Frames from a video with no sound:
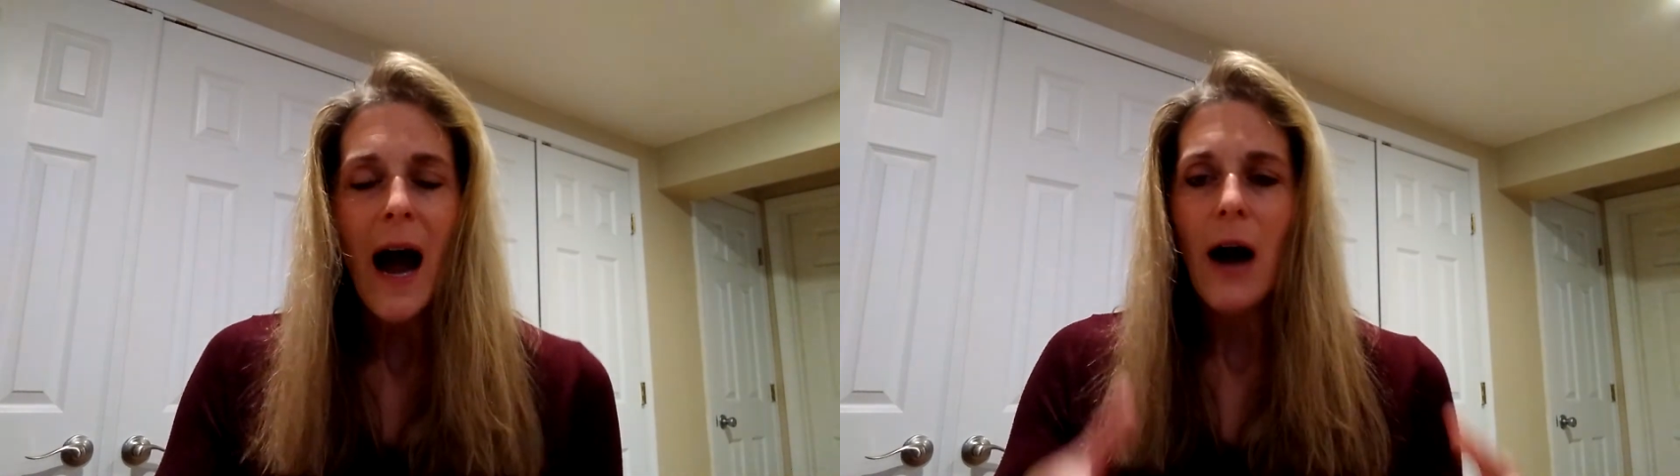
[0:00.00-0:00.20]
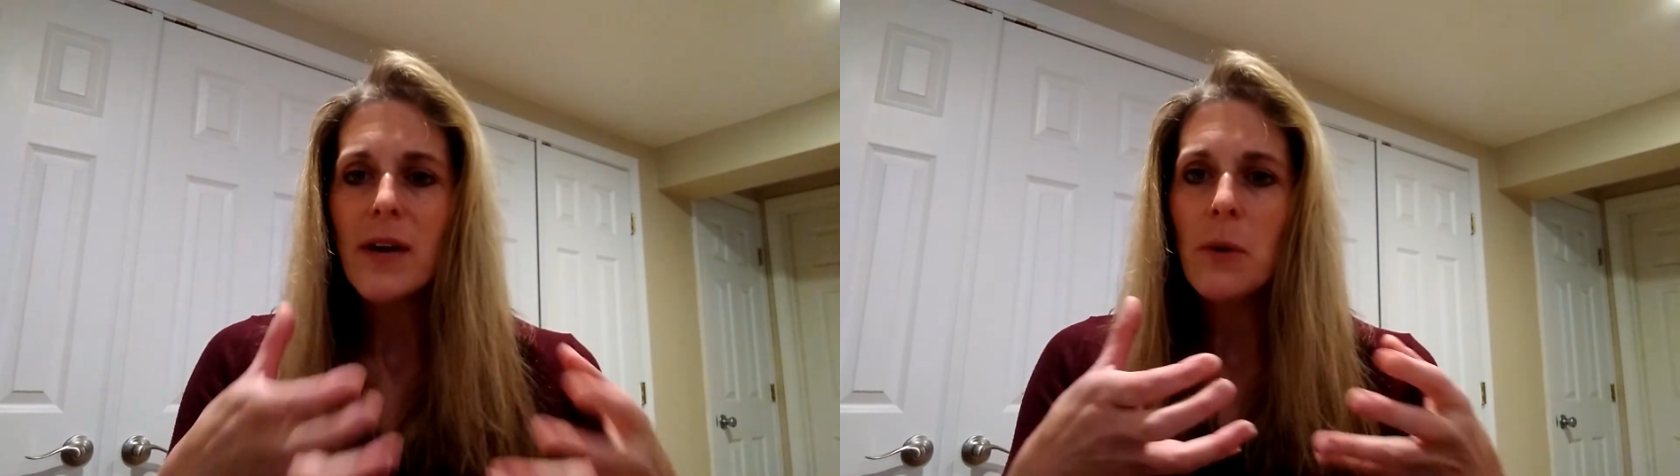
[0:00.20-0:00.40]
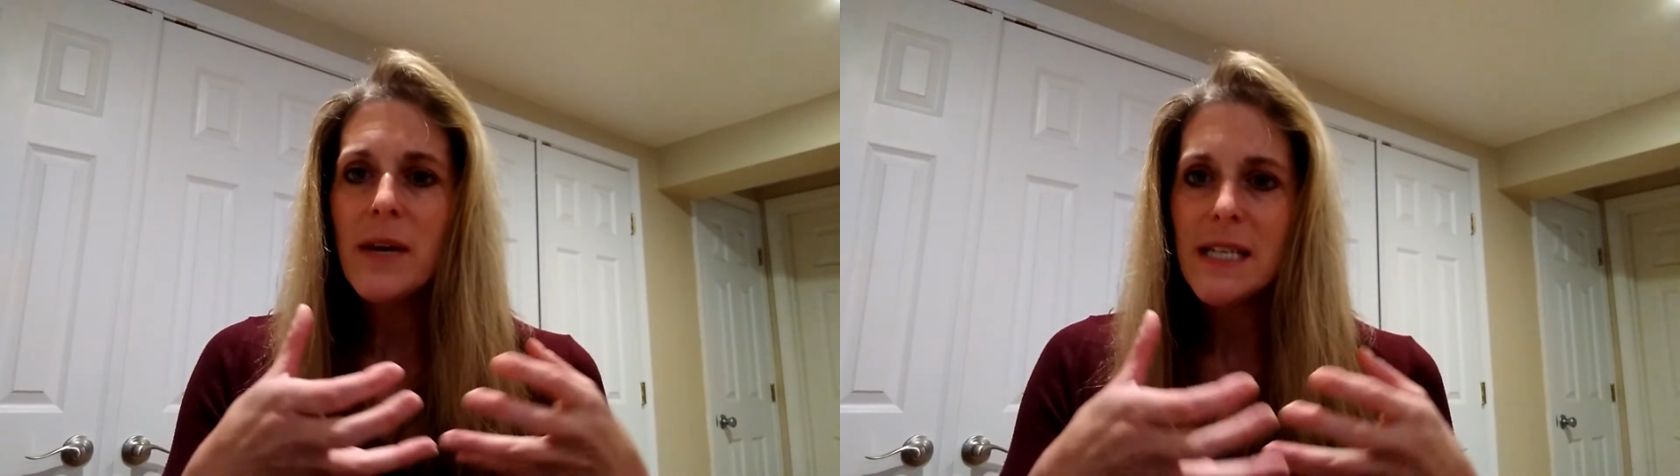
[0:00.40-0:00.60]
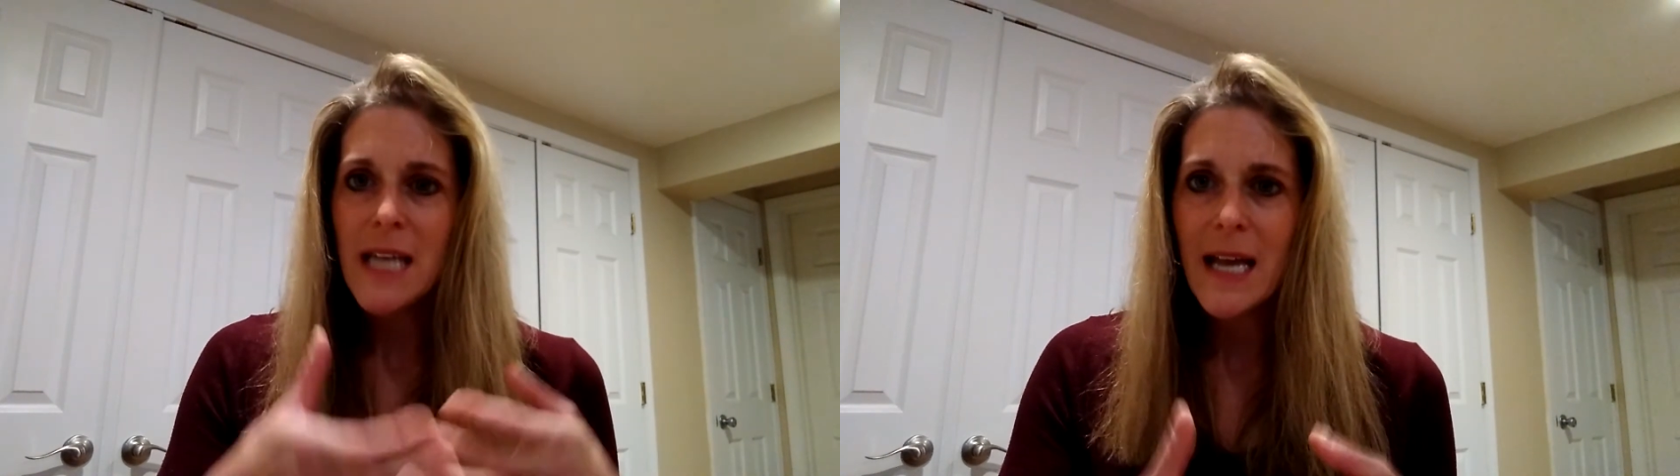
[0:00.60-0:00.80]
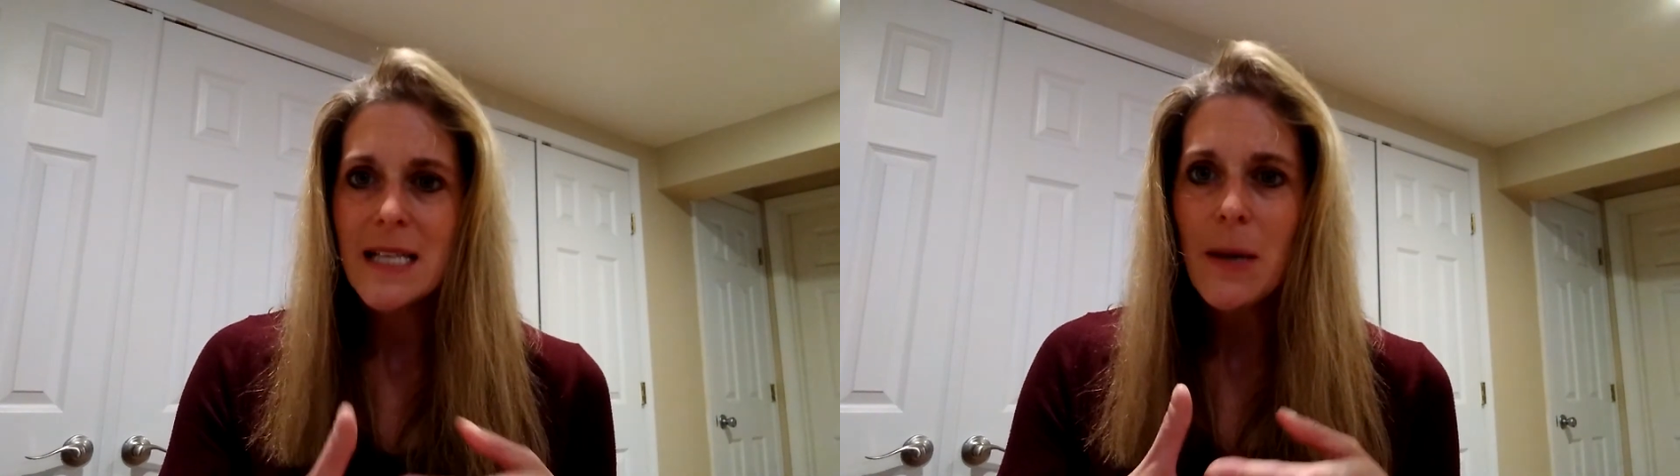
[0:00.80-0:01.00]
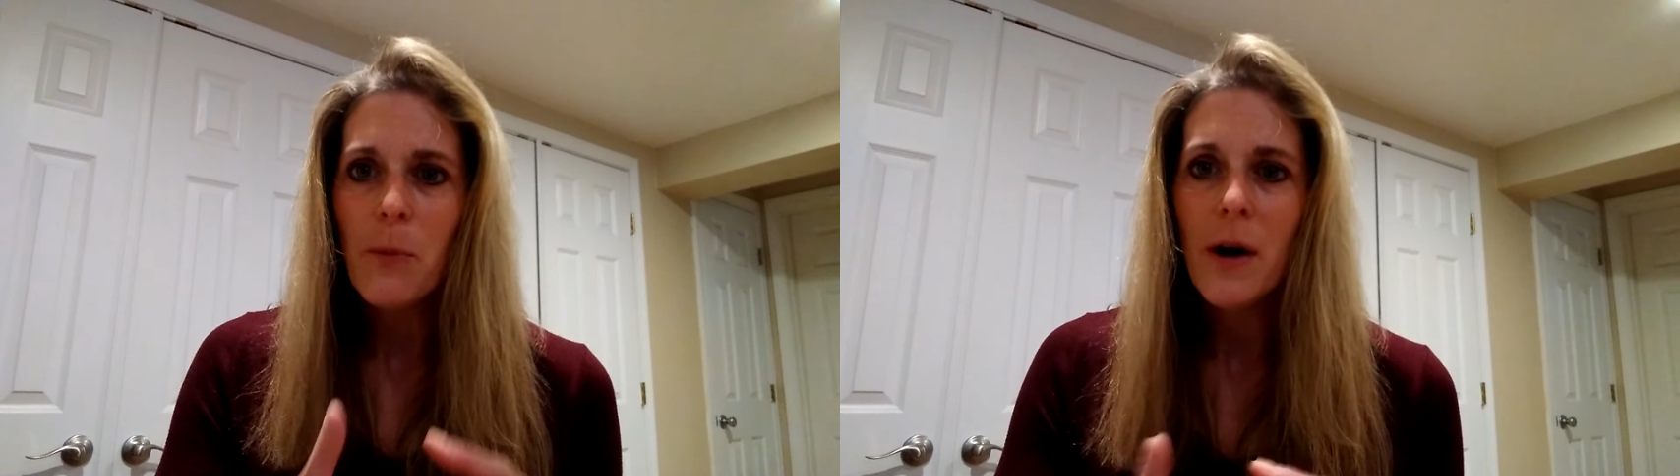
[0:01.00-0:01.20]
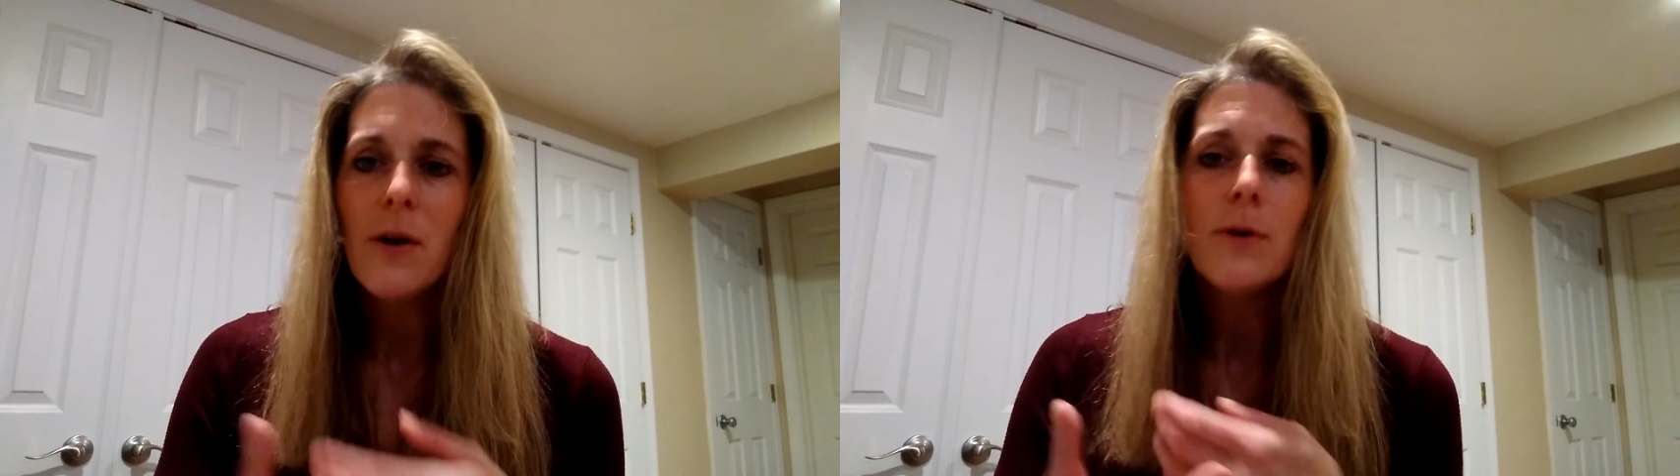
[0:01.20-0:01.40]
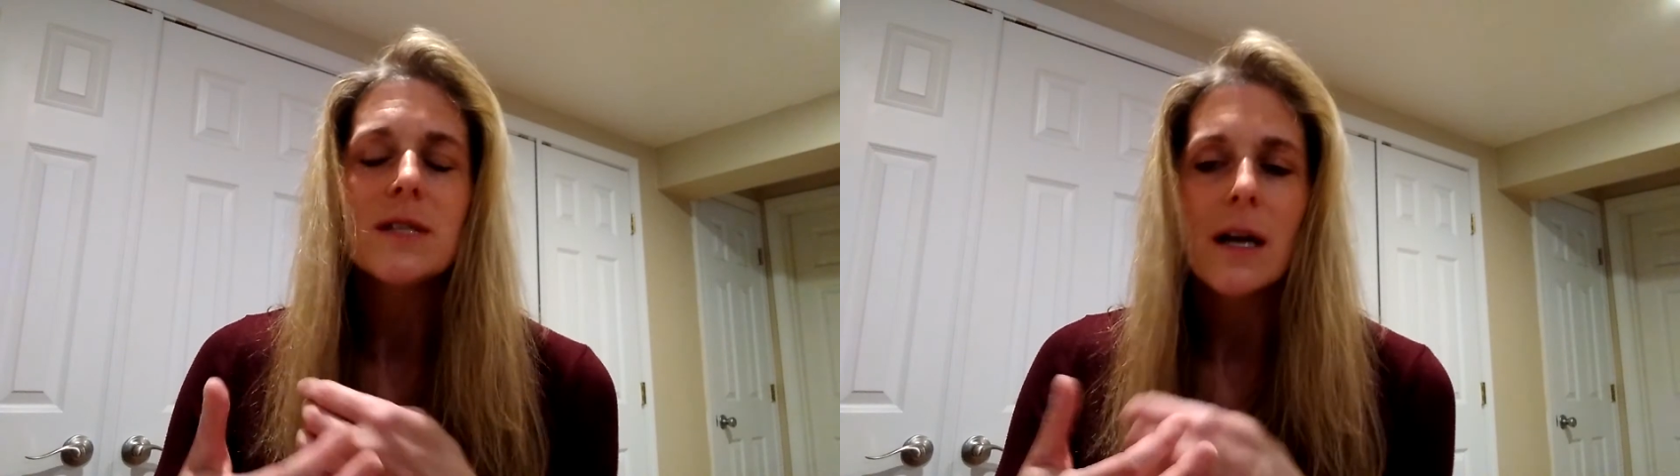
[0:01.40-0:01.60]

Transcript: How can we take someone who's